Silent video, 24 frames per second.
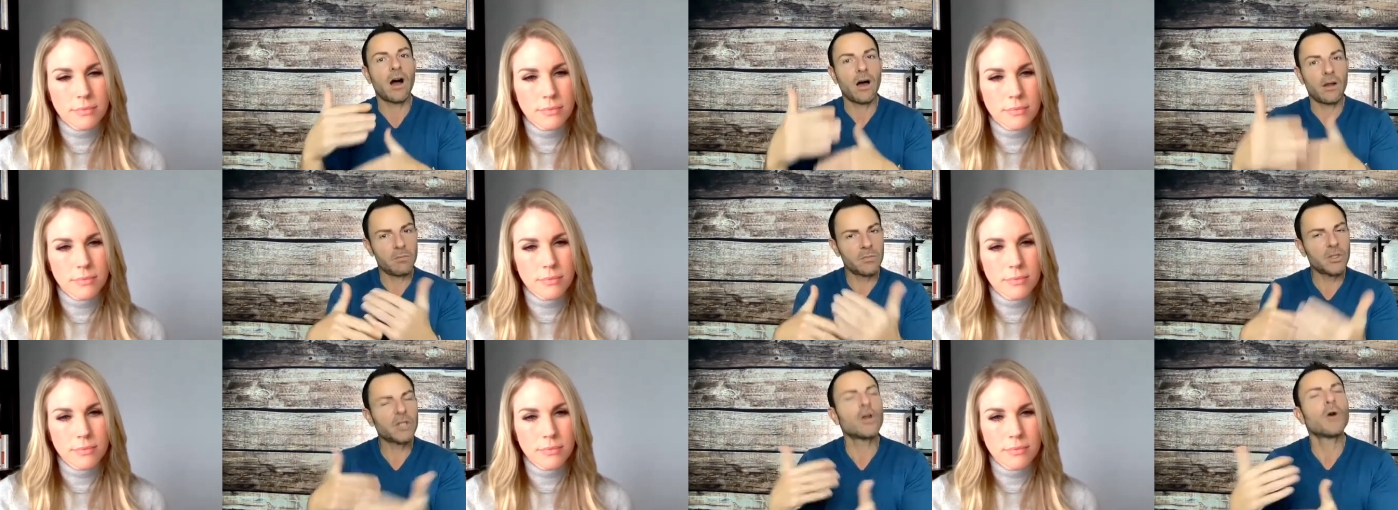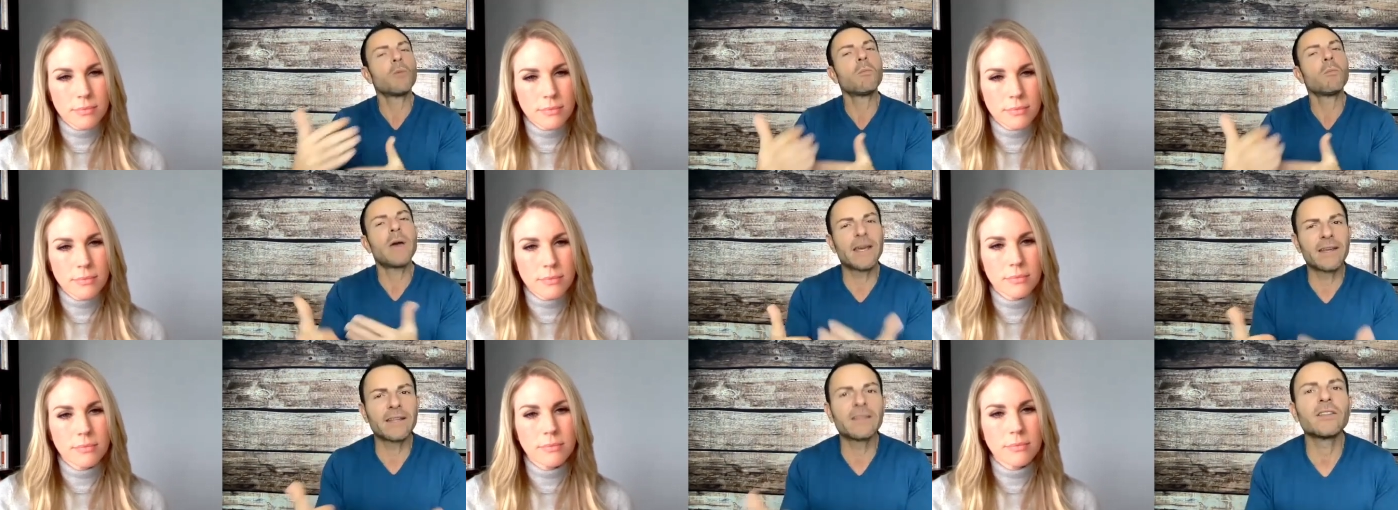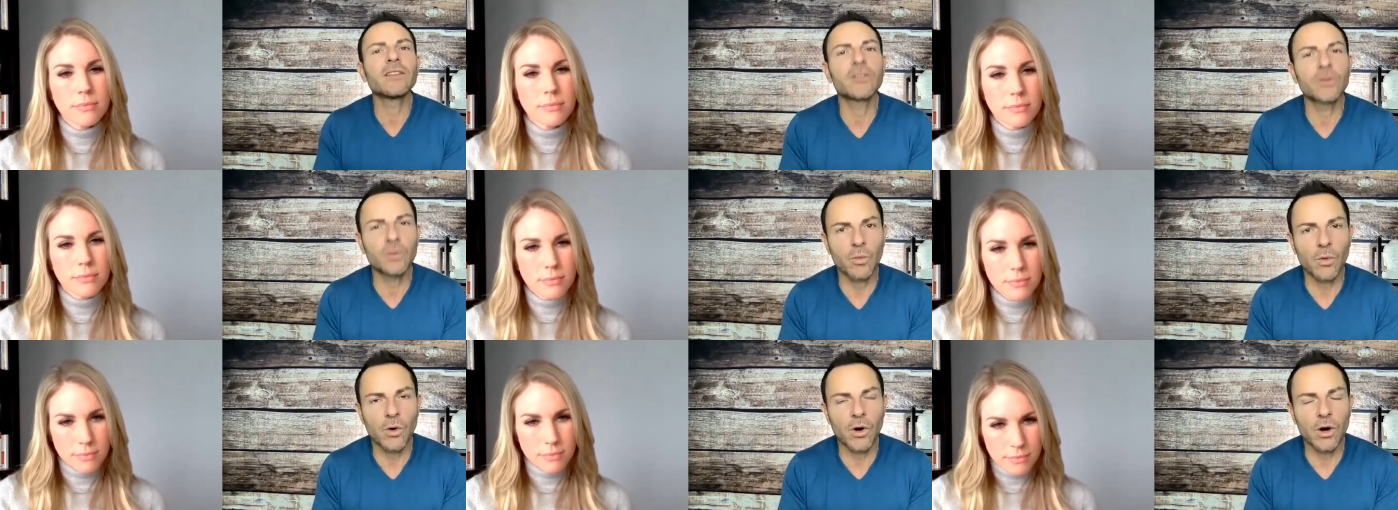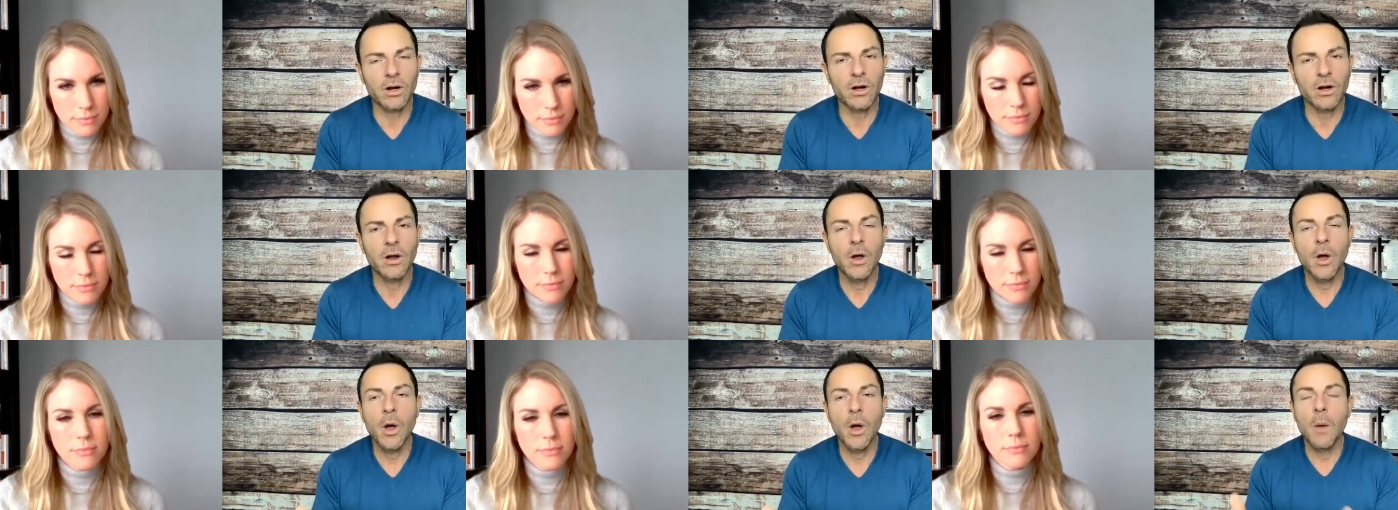Speaker 1: on you know making this
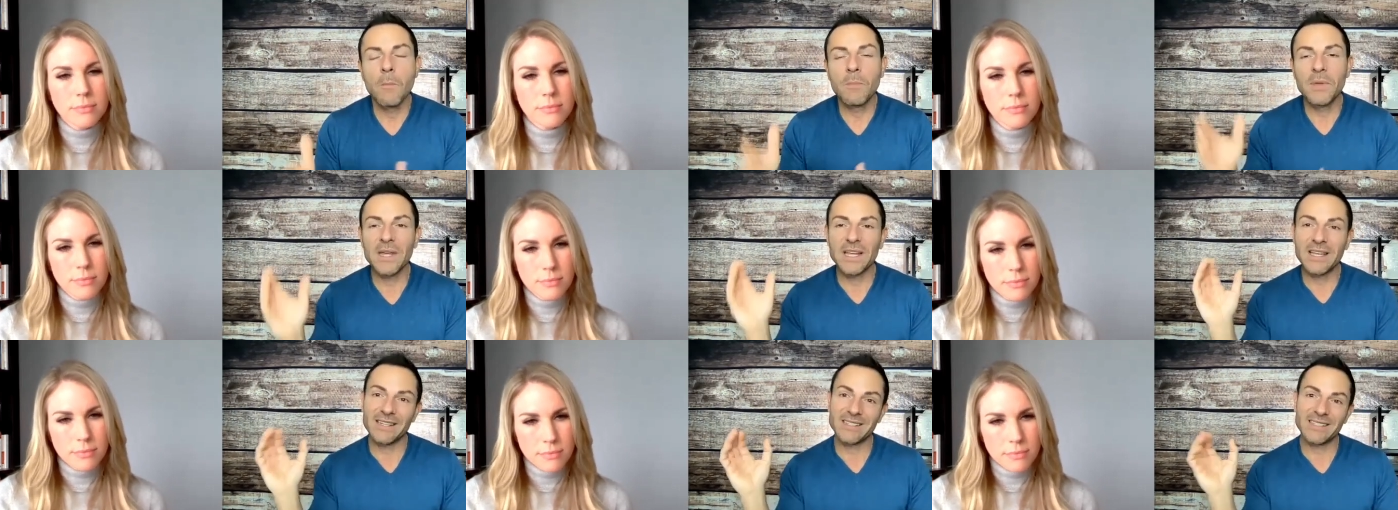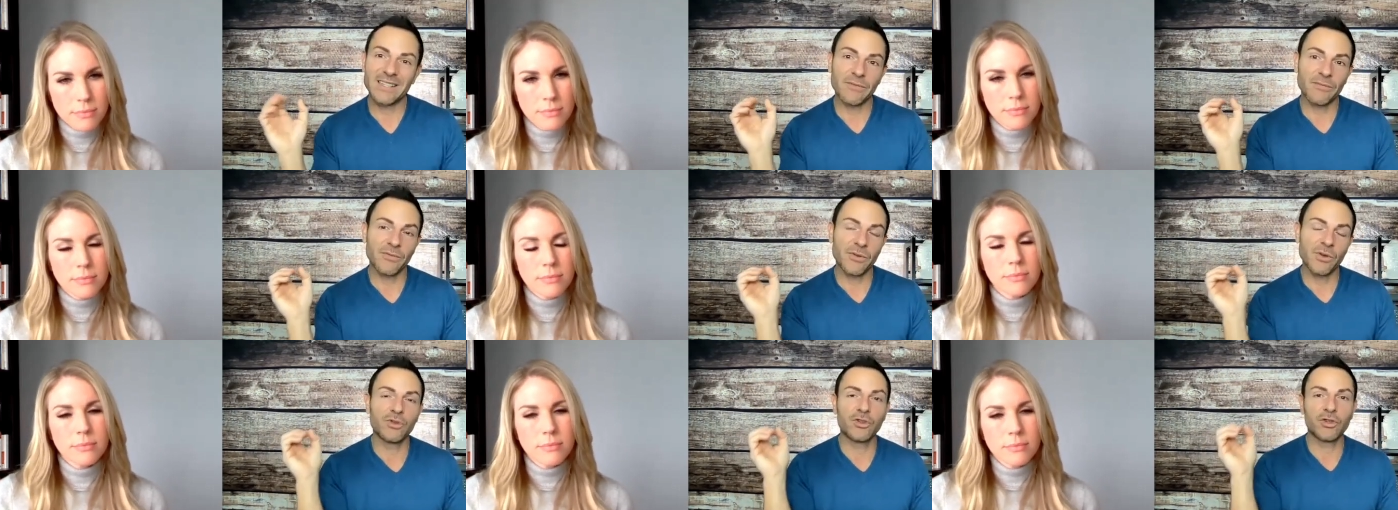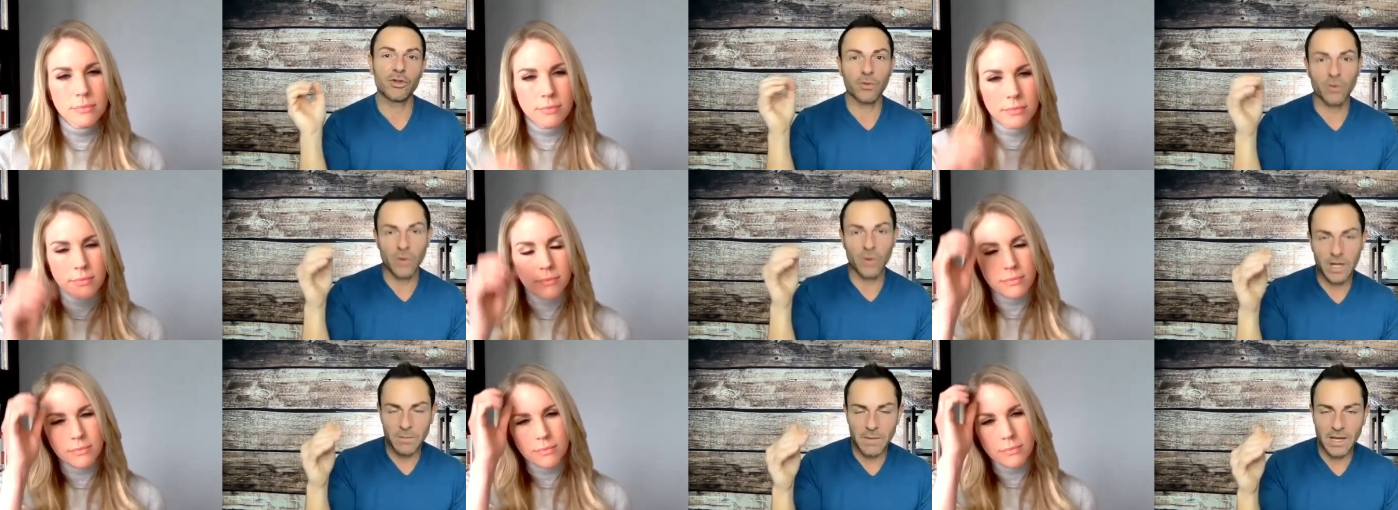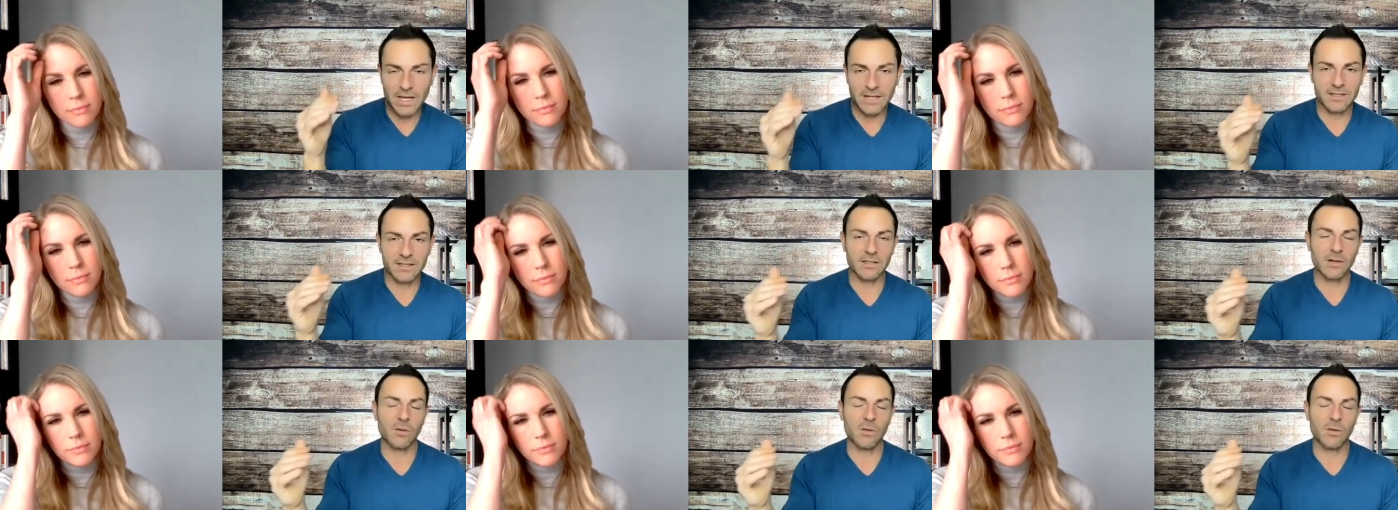work because if you scream at